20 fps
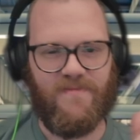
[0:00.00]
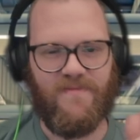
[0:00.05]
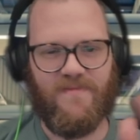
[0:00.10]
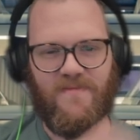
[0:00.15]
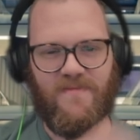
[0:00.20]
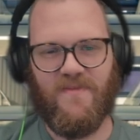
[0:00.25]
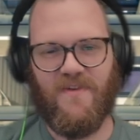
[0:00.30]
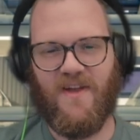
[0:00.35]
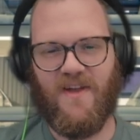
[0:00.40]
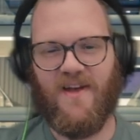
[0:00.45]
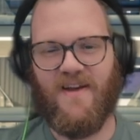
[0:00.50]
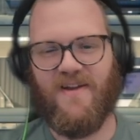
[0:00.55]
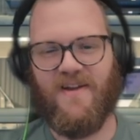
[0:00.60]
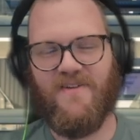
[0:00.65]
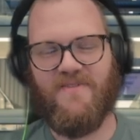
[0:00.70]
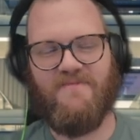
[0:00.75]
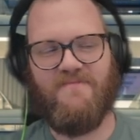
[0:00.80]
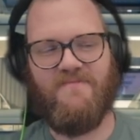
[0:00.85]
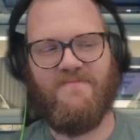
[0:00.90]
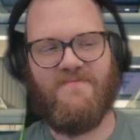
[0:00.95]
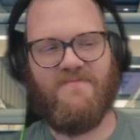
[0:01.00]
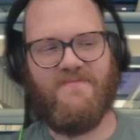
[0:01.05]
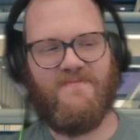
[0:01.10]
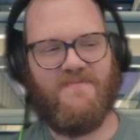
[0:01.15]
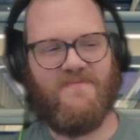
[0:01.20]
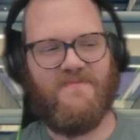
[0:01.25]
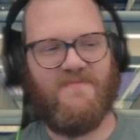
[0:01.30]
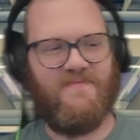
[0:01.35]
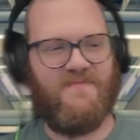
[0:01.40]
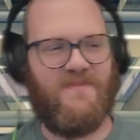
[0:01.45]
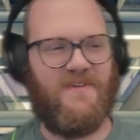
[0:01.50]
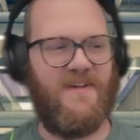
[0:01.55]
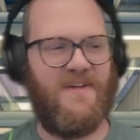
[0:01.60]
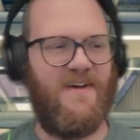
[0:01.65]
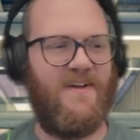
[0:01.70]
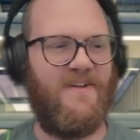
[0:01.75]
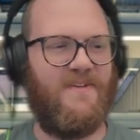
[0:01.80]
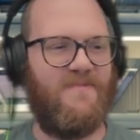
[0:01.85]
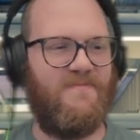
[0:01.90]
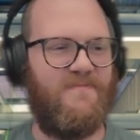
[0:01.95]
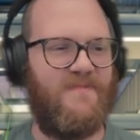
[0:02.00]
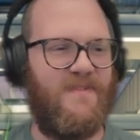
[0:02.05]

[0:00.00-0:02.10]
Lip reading: We got it. We got it.